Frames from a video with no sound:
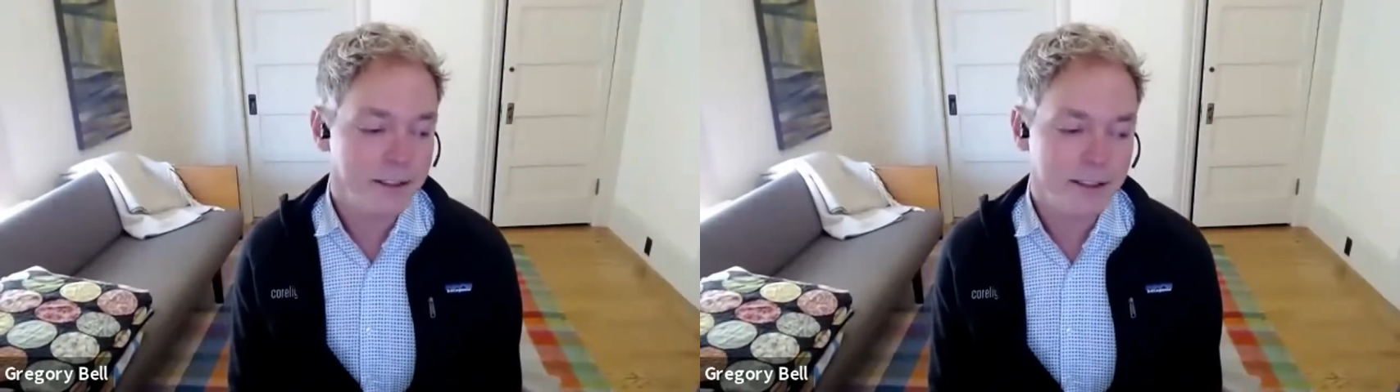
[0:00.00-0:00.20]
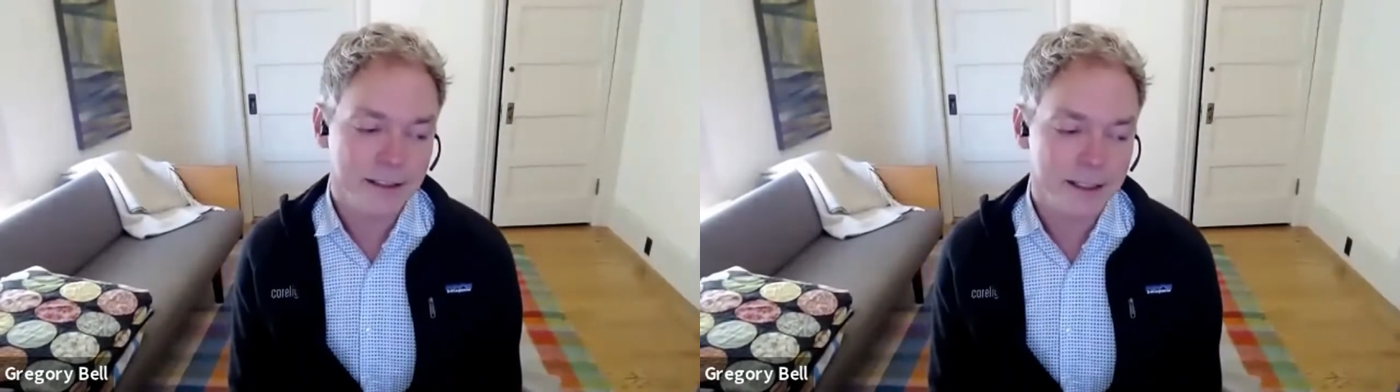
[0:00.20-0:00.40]

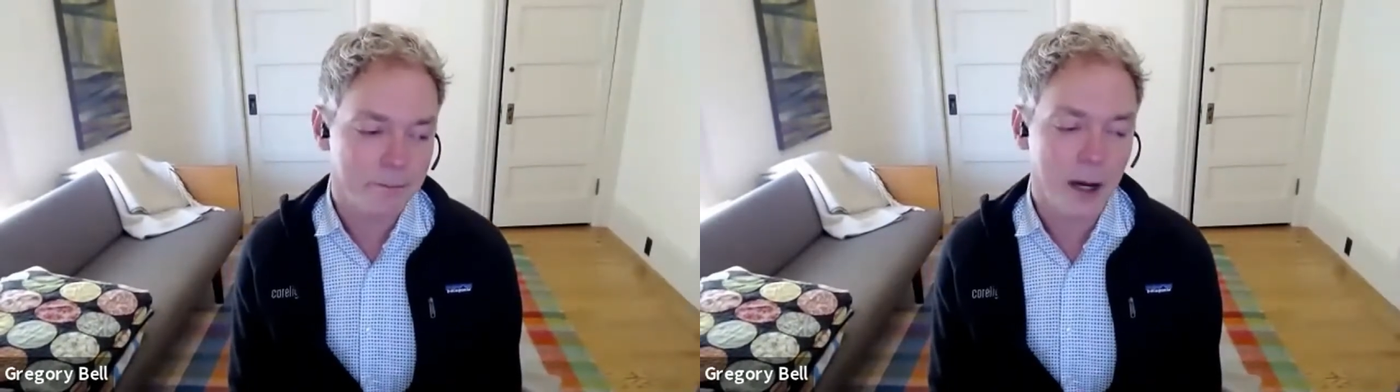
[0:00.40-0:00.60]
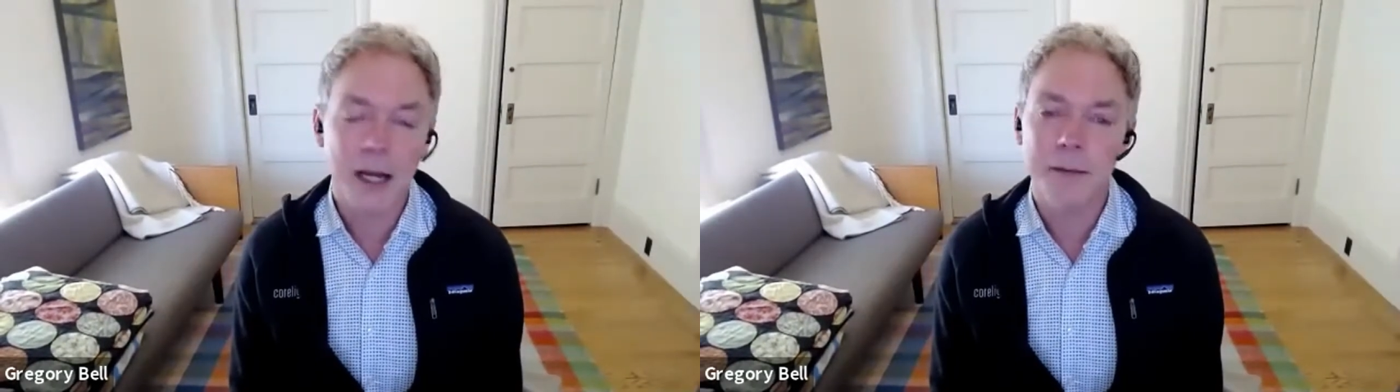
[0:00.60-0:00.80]
just the
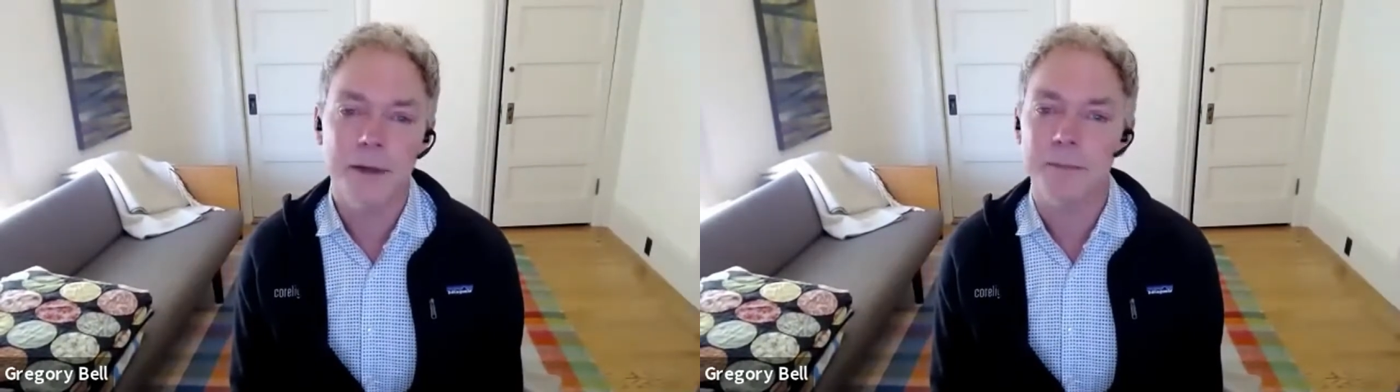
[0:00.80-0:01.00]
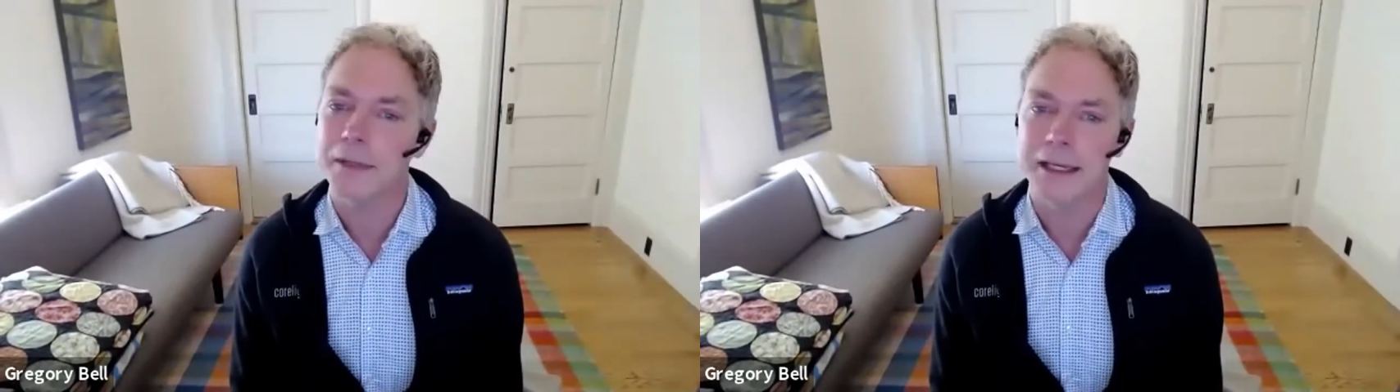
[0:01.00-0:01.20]
bug
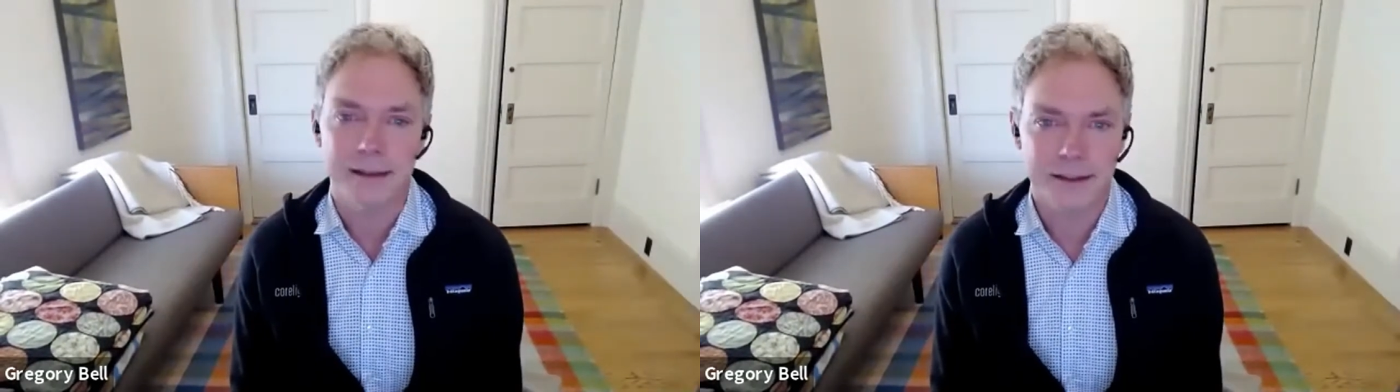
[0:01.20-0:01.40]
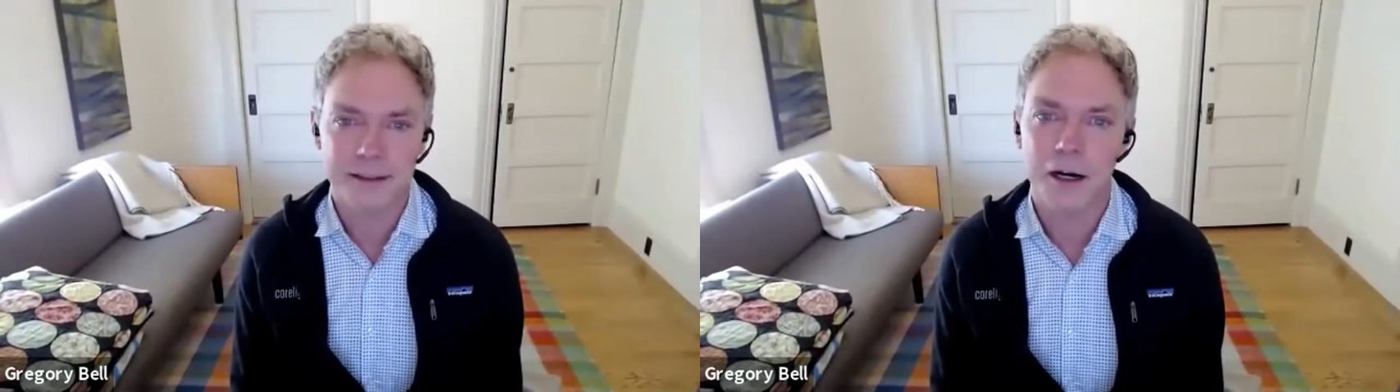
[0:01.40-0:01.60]
bit me,
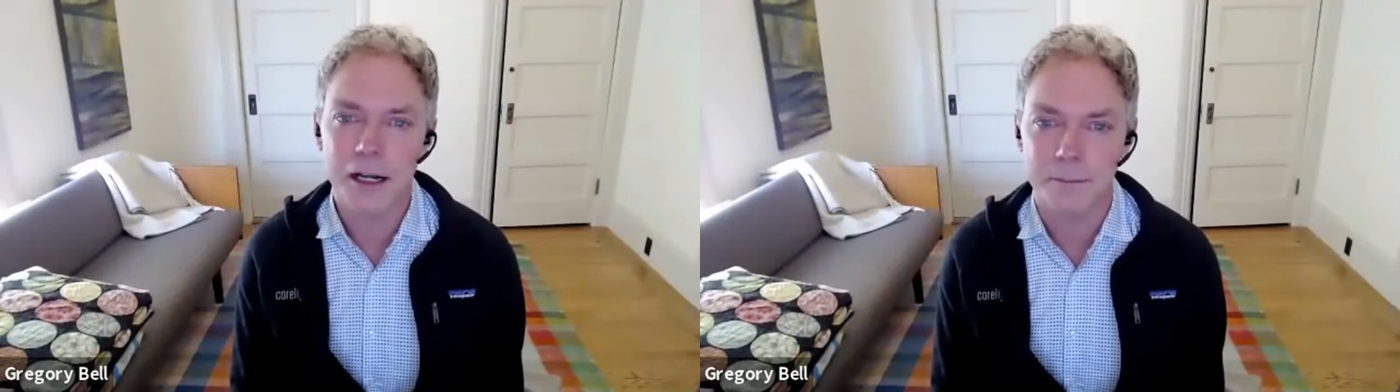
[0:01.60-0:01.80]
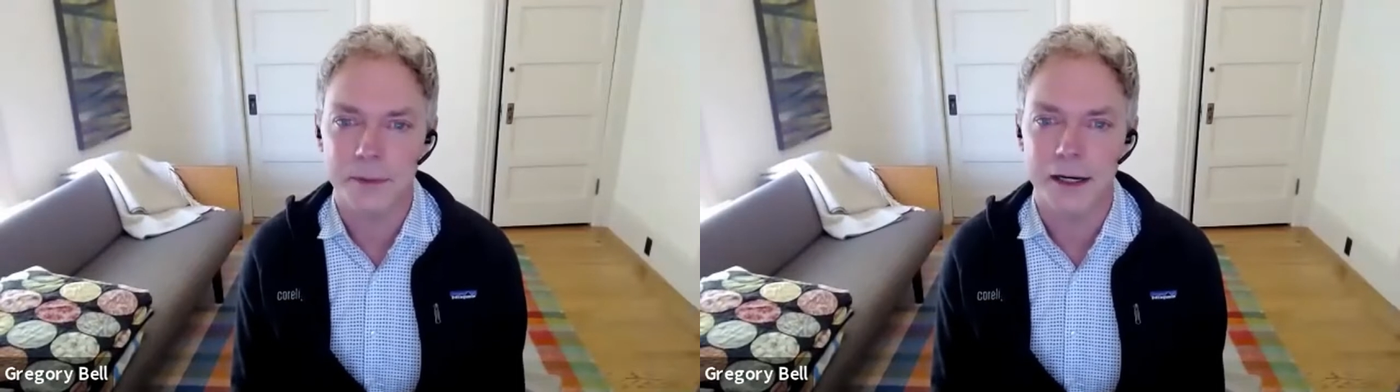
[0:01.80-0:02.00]
the
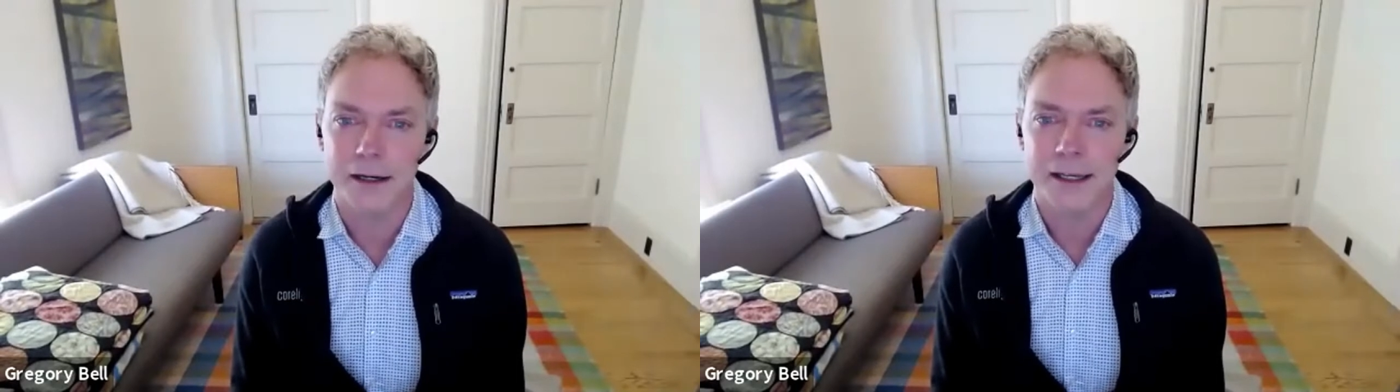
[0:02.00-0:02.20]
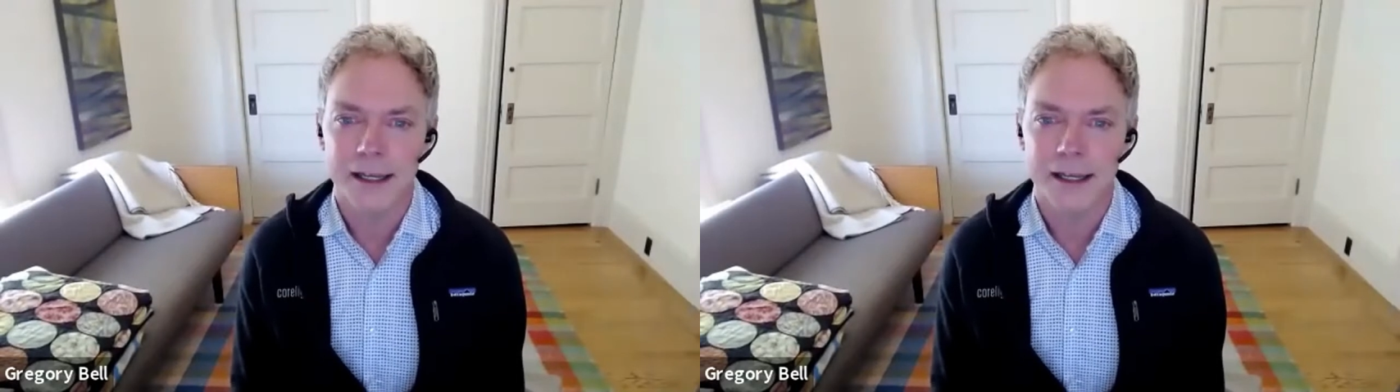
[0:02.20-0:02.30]
startup bug.